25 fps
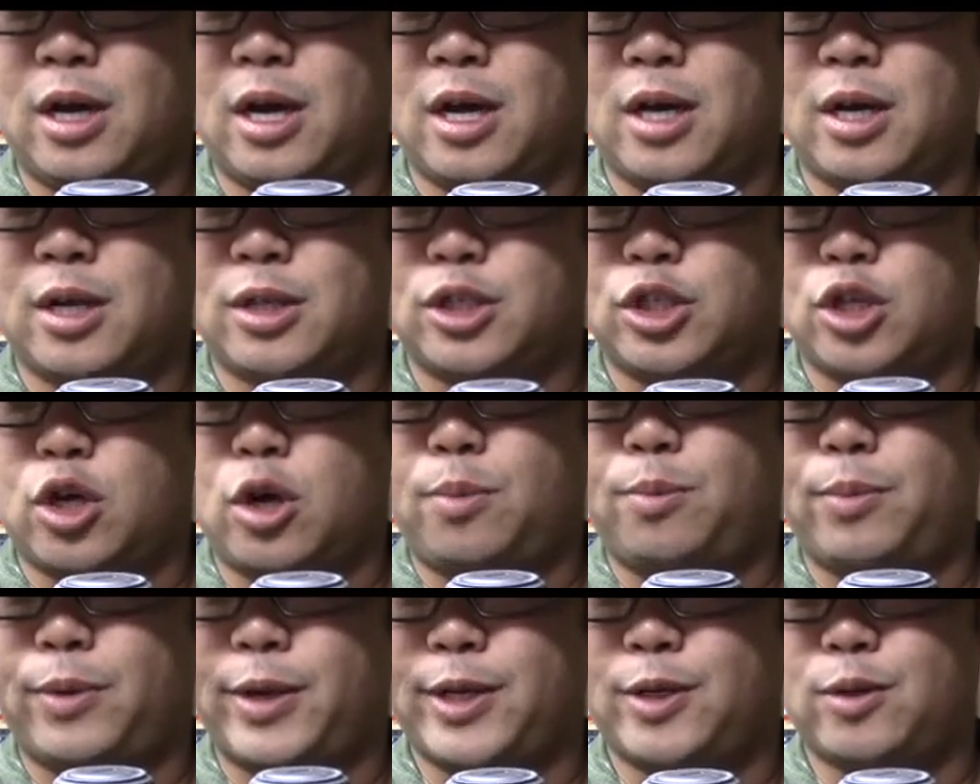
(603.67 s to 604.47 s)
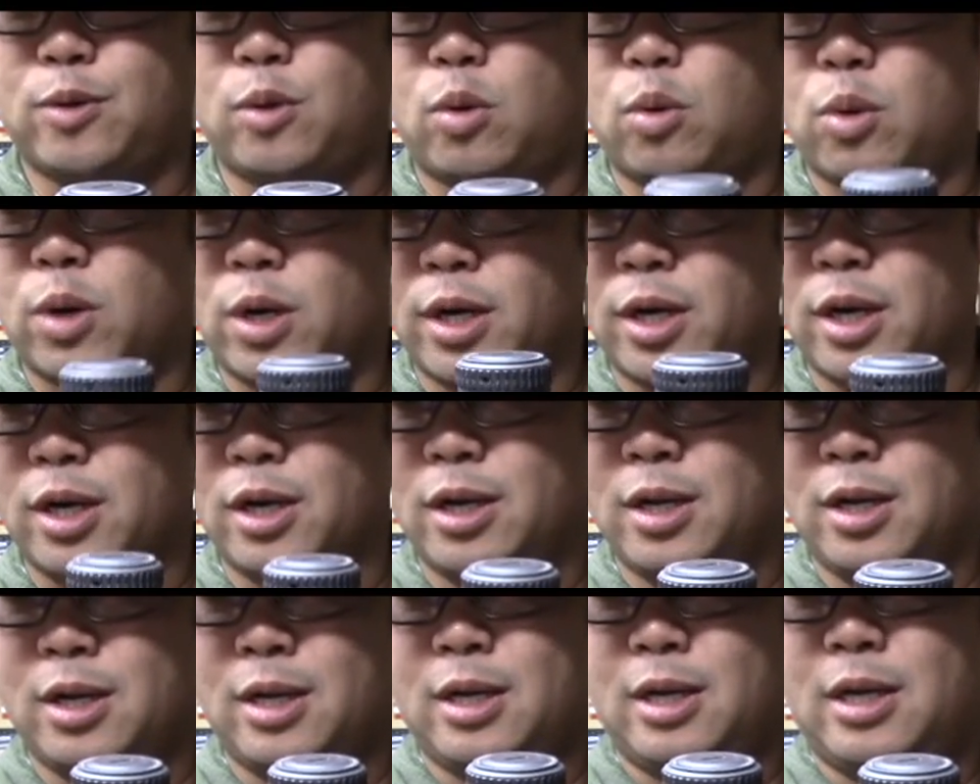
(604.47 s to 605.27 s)
scope rings will work.
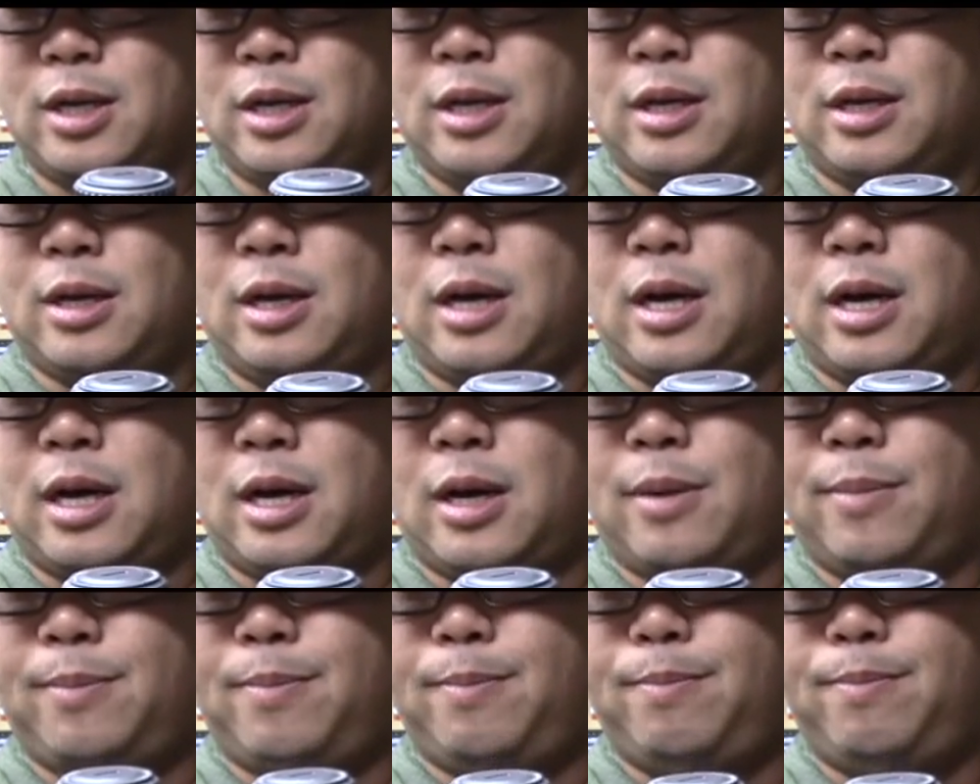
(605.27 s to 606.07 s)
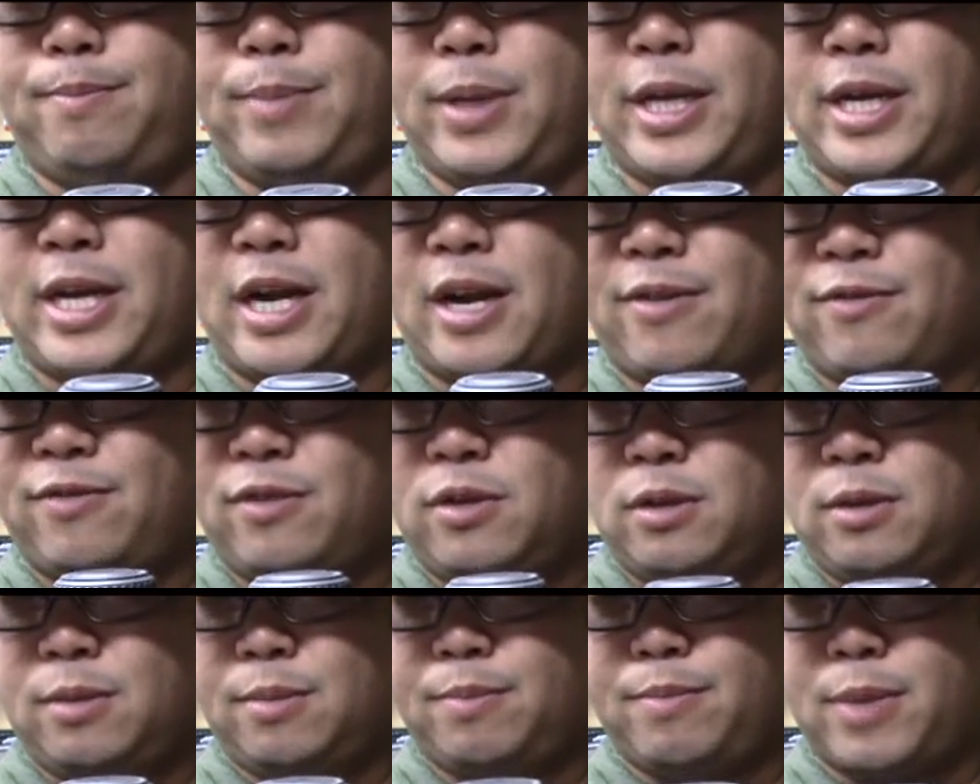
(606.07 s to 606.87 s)
Be
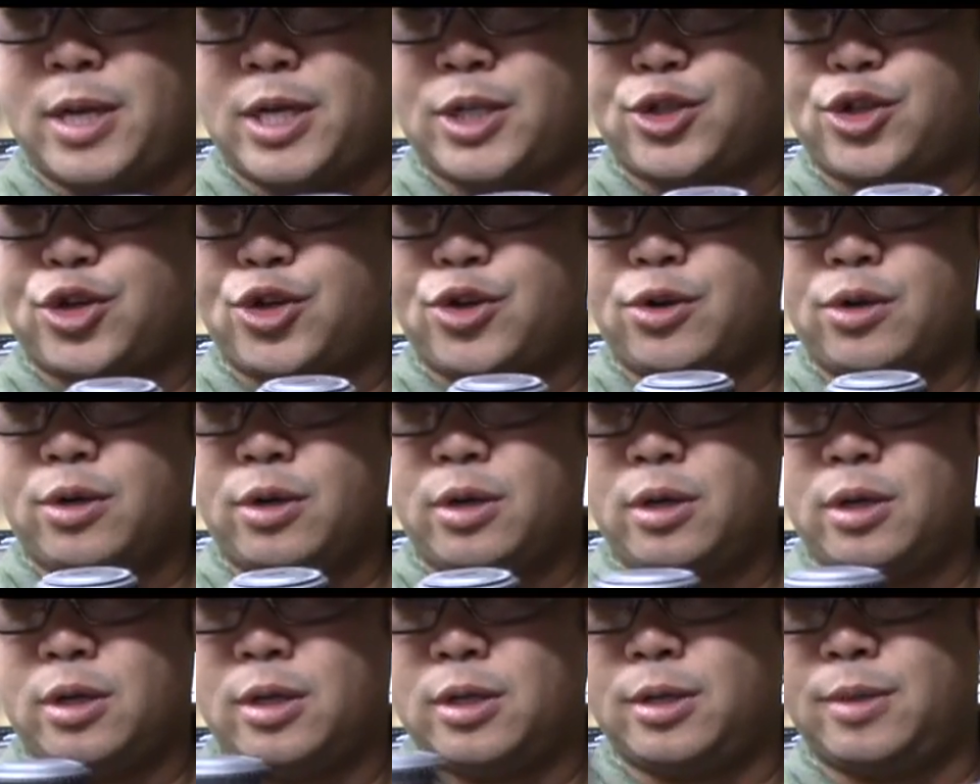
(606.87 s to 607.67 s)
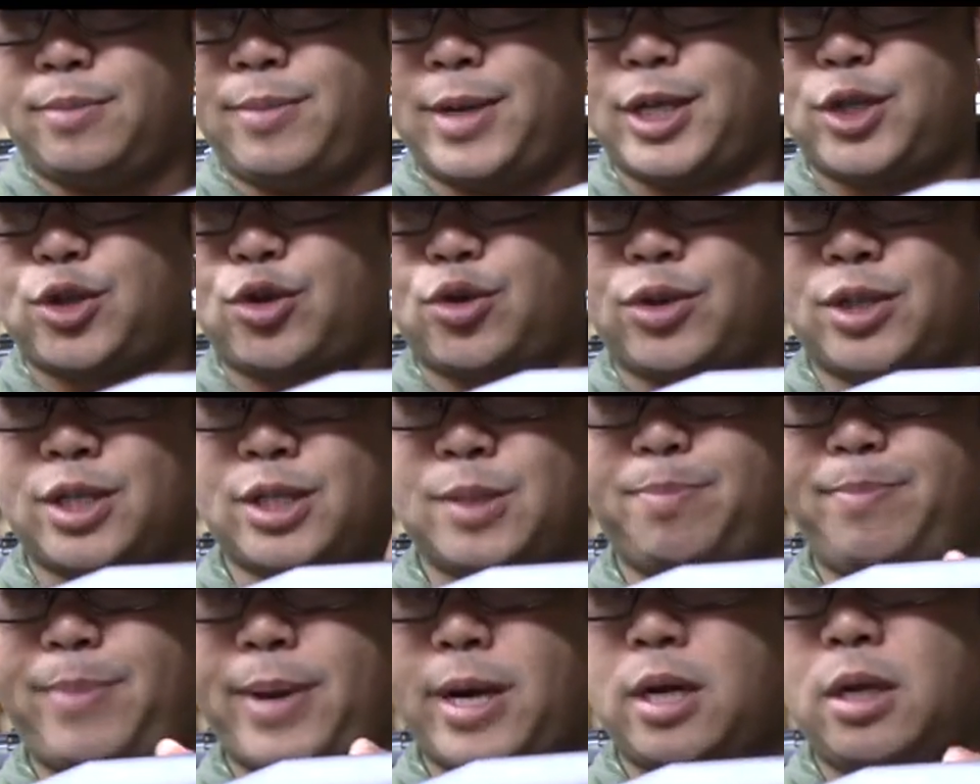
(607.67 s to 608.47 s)
careful, measure to make sure this
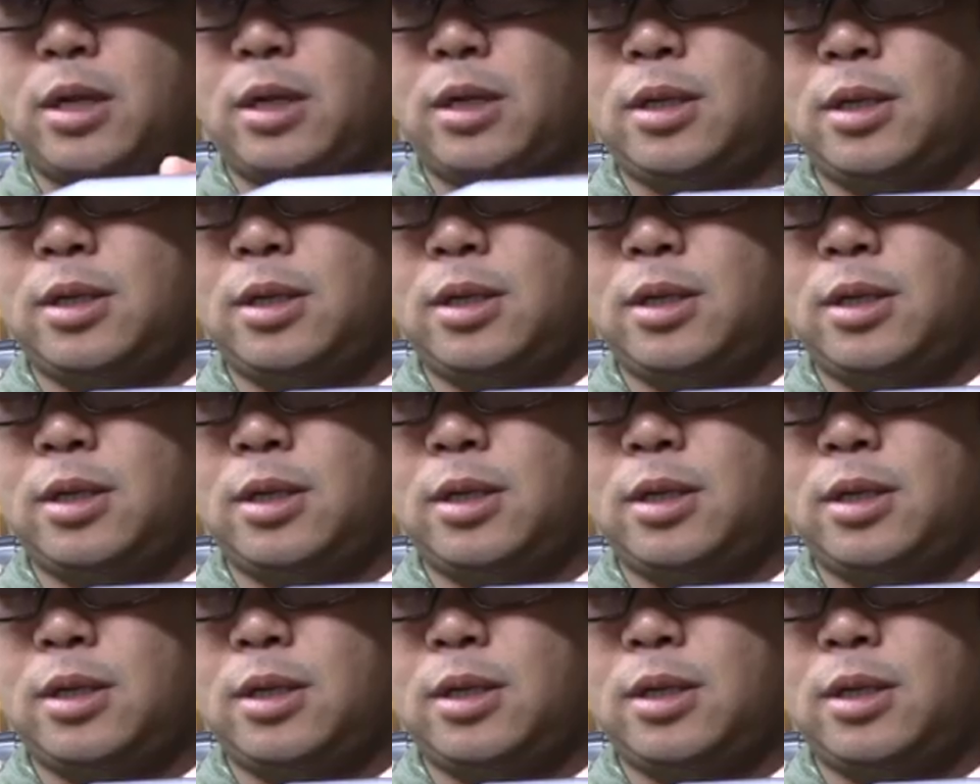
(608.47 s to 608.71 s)
bell